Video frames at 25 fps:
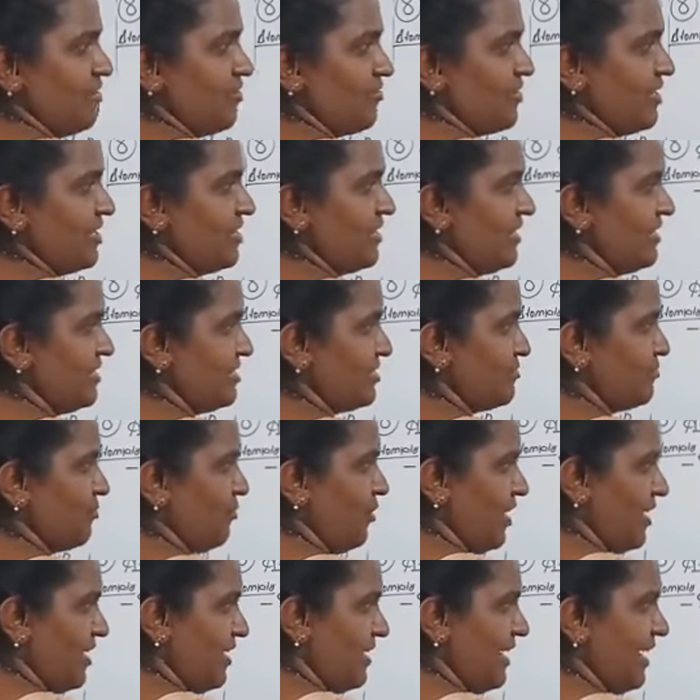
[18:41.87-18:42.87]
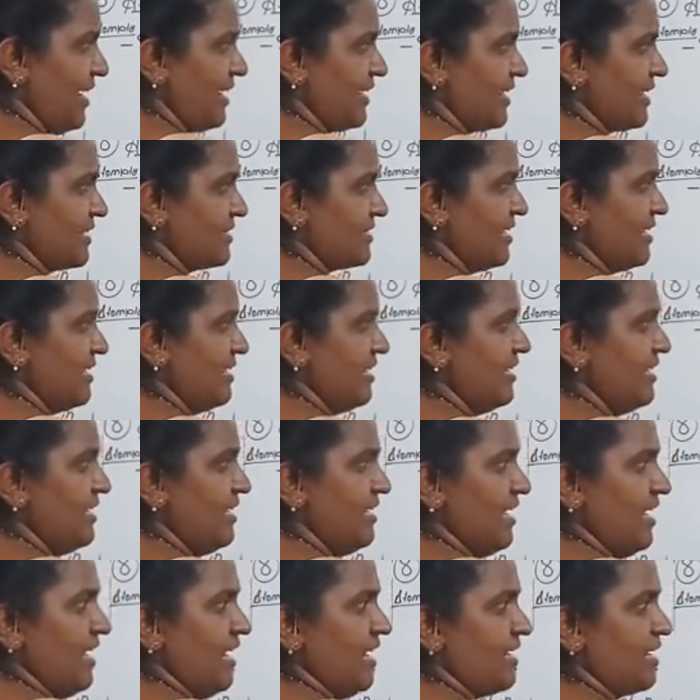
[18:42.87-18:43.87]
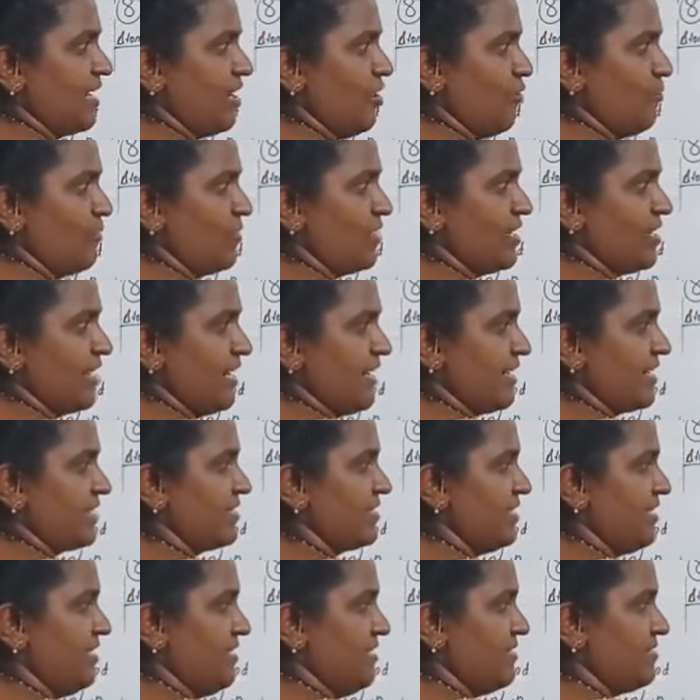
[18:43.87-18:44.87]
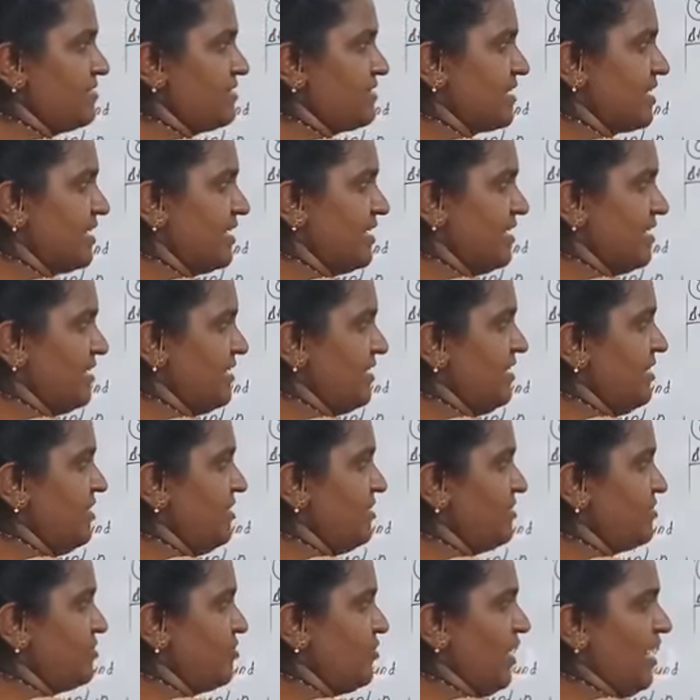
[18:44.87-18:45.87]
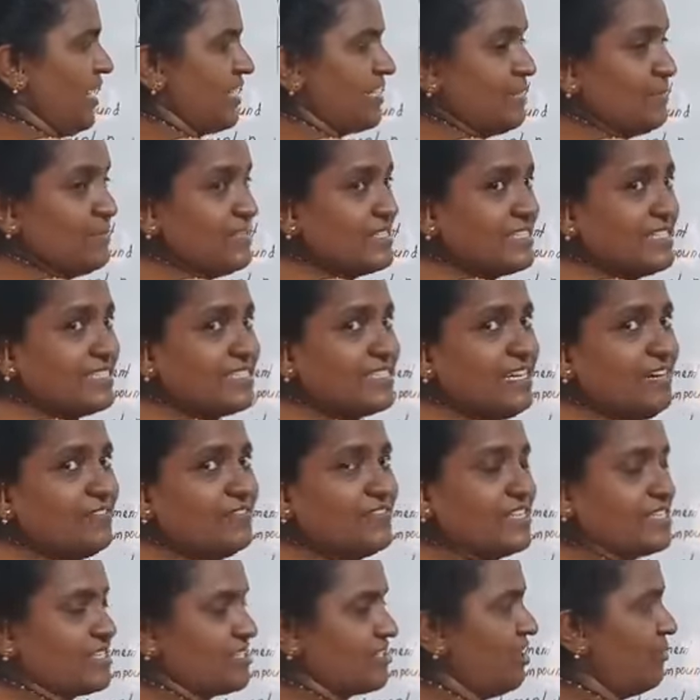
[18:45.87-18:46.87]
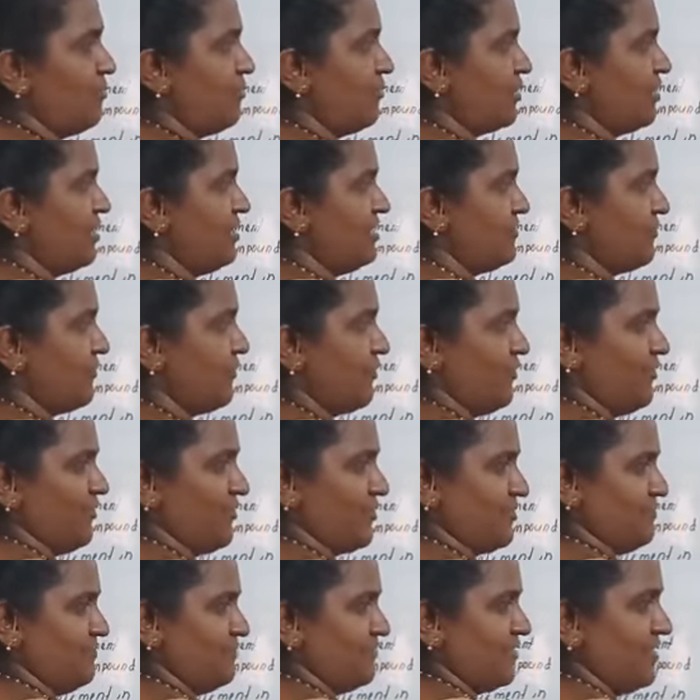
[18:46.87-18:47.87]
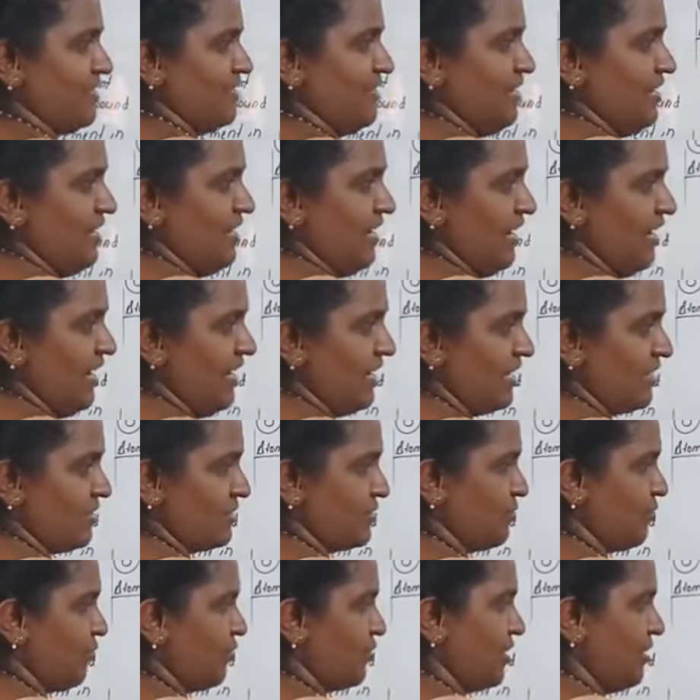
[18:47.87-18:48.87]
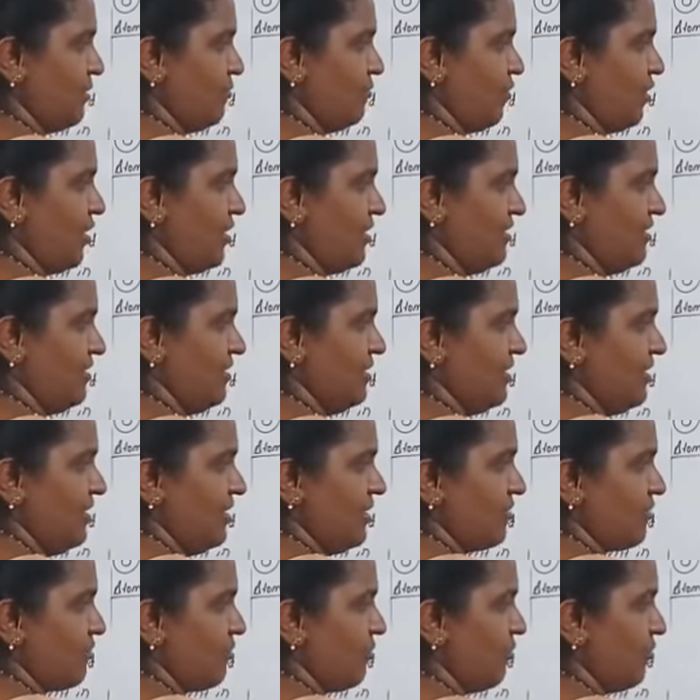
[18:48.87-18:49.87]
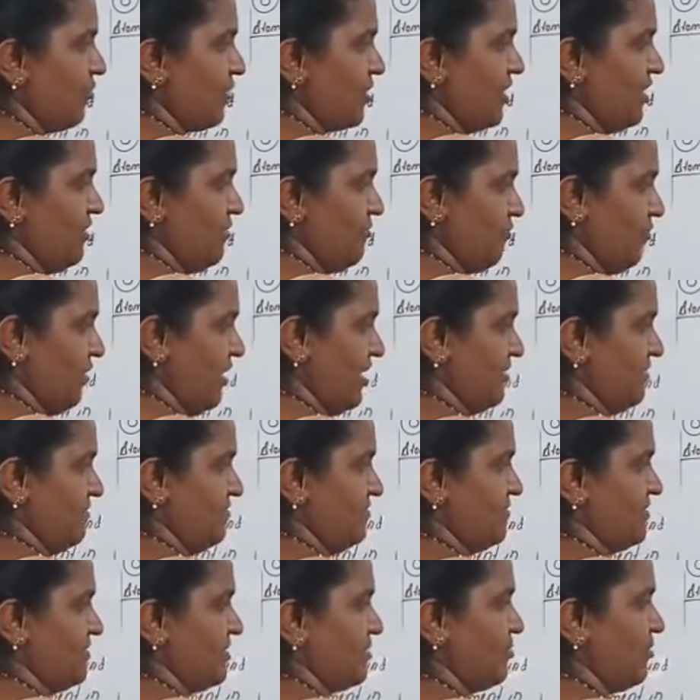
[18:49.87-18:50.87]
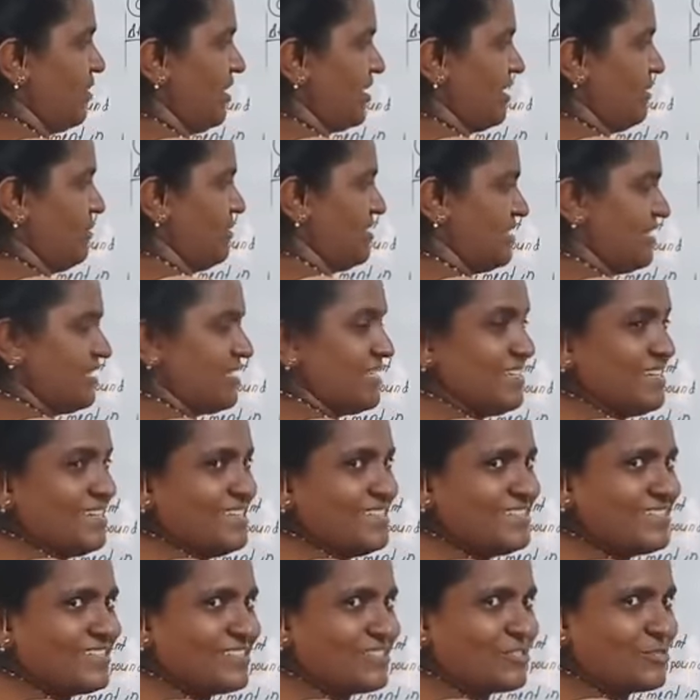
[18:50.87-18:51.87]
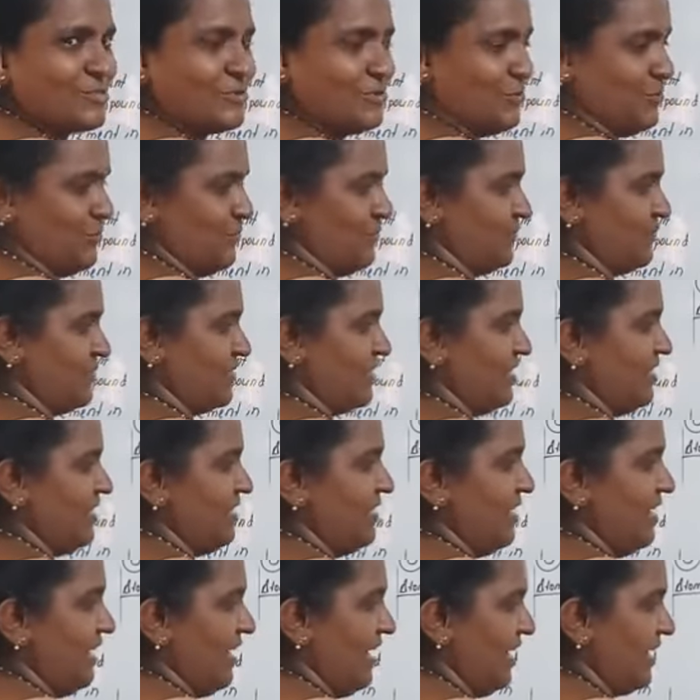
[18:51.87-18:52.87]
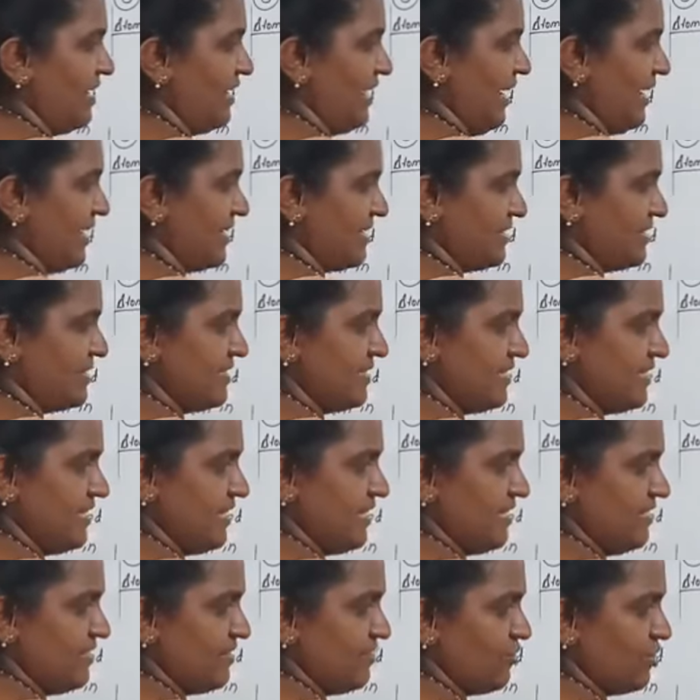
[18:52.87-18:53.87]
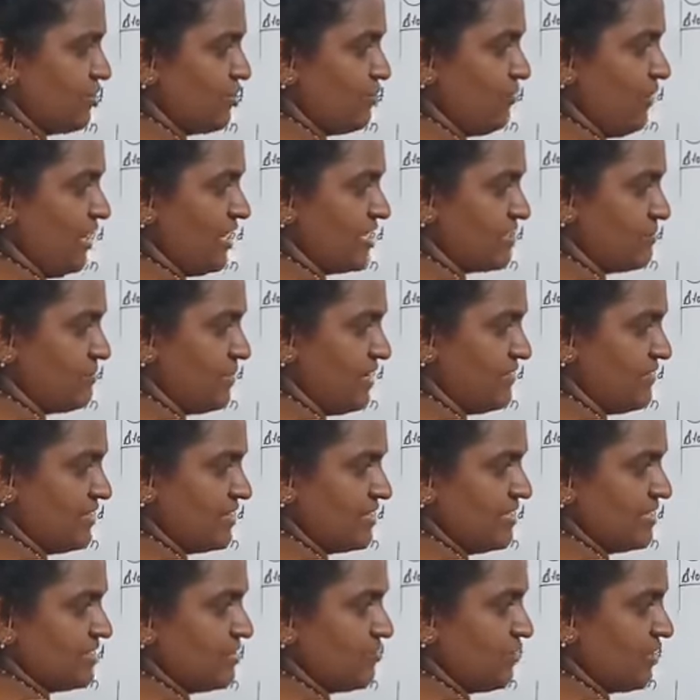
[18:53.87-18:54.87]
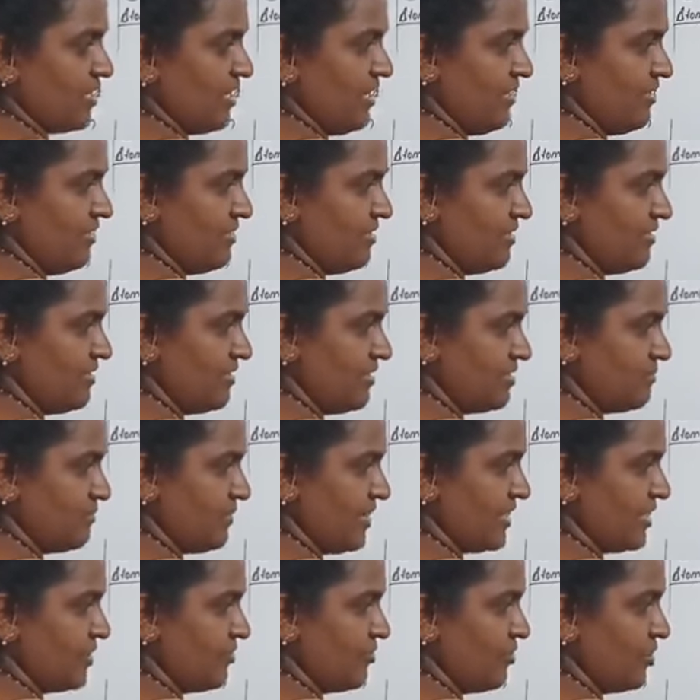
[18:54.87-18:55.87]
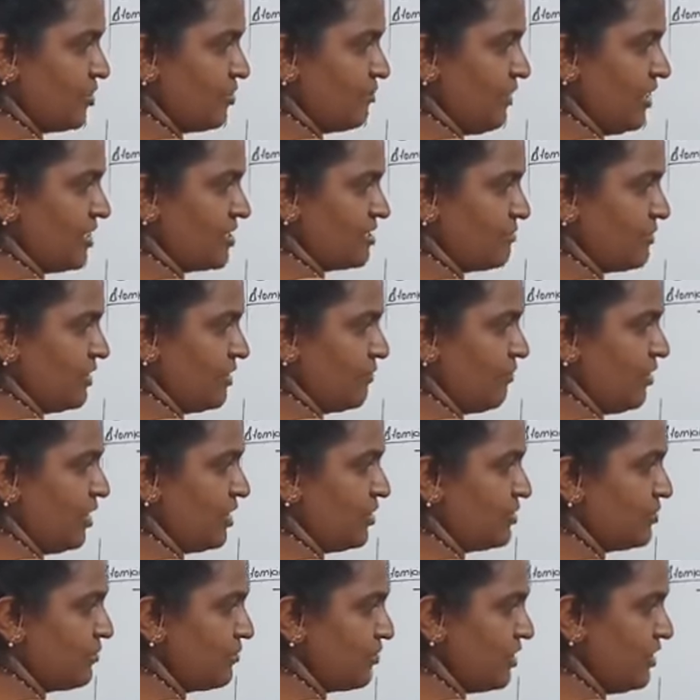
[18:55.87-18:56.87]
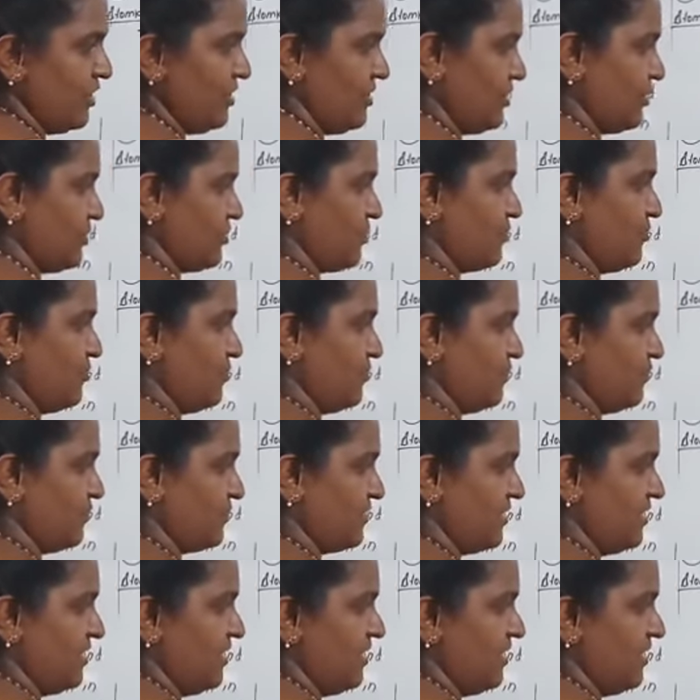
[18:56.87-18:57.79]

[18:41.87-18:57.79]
Look at this, 1 nitrogen and how many hydrogen? 3. So atomicity of this compound is 4. And a sodium 1, chlorine 1. So atomicity is 2. And nitrogen here you have to multiply with this, okay? In this bracket you have to multiply. 1, 2 is 2.